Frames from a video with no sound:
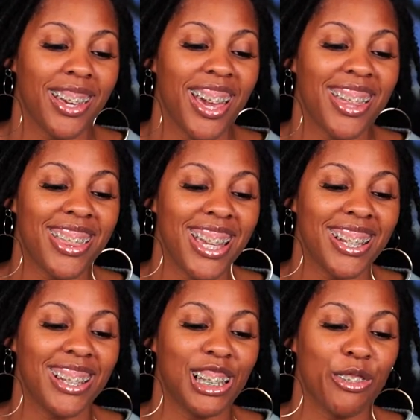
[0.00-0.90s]
and
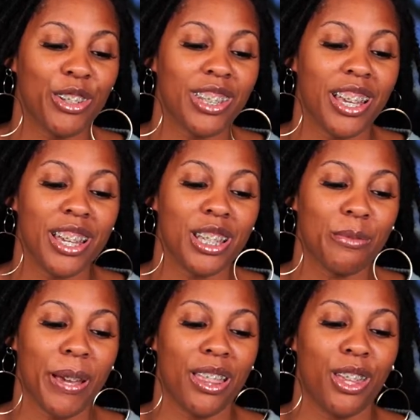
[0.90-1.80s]
then delivered to
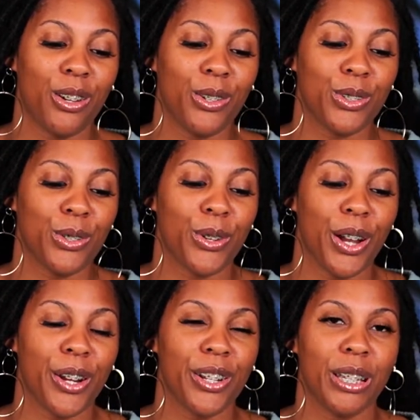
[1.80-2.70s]
us by those who
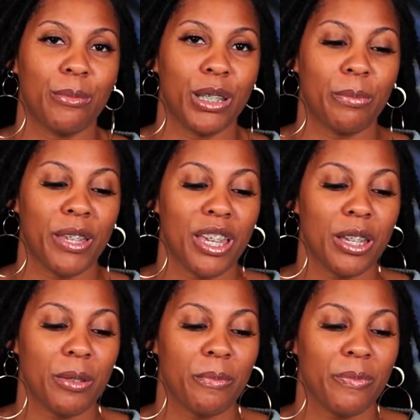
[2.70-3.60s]
heard him speak.
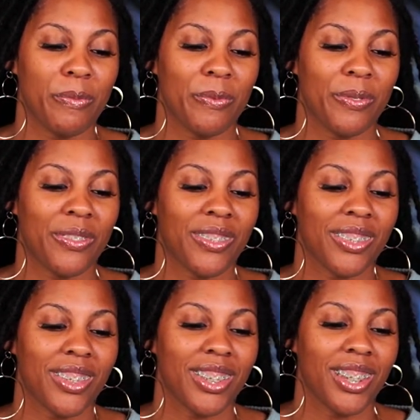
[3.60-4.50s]

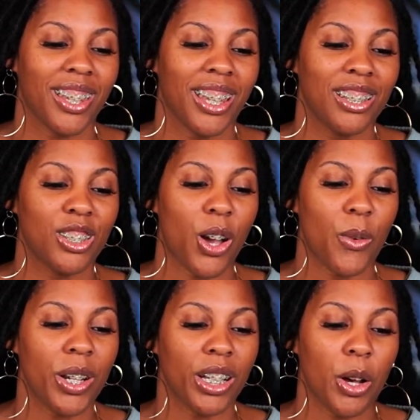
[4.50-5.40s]
And so I
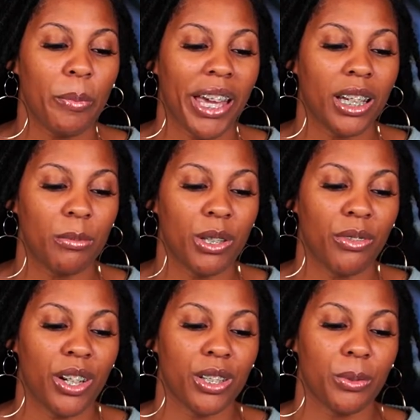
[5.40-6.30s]
want to go back up to
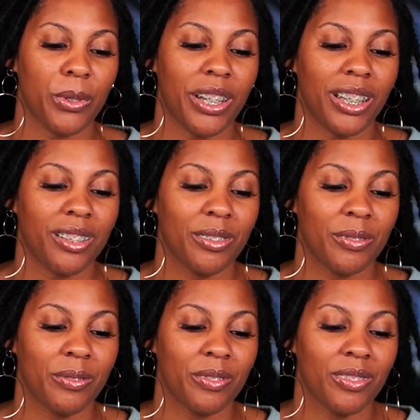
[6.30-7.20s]
verse 1.
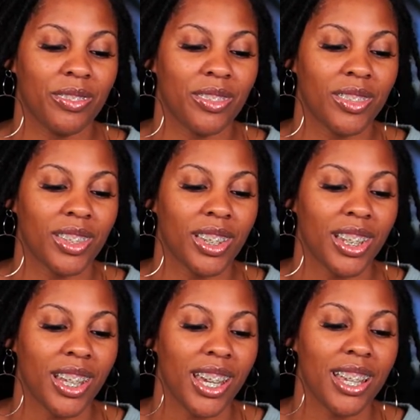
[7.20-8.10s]

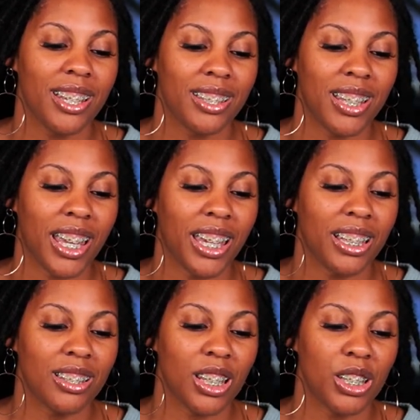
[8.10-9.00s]
And it
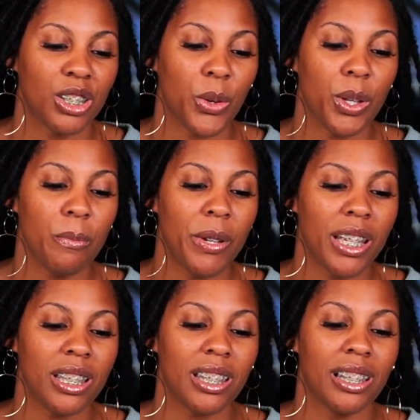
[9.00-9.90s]
says, "So we
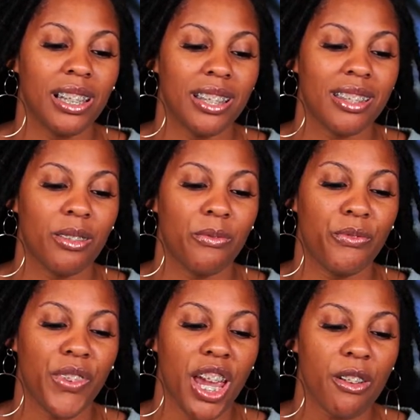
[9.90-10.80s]
must listen
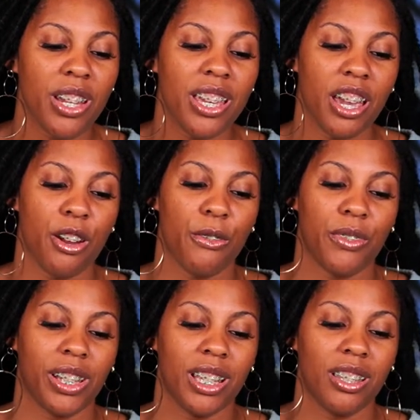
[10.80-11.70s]
very
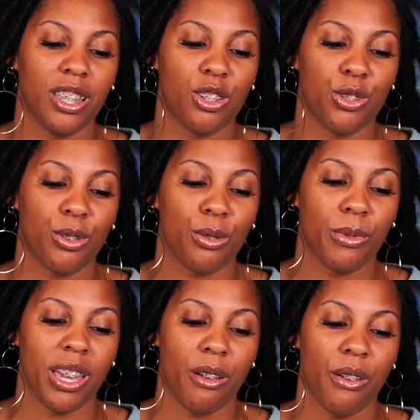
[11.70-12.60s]
carefully to the truth
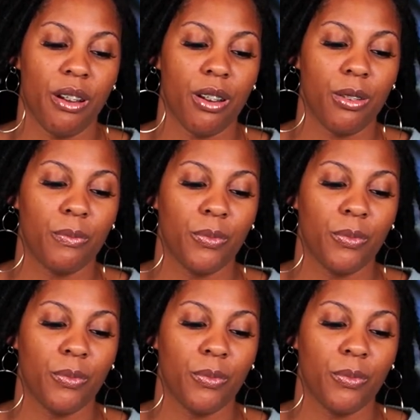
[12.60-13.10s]
we have heard,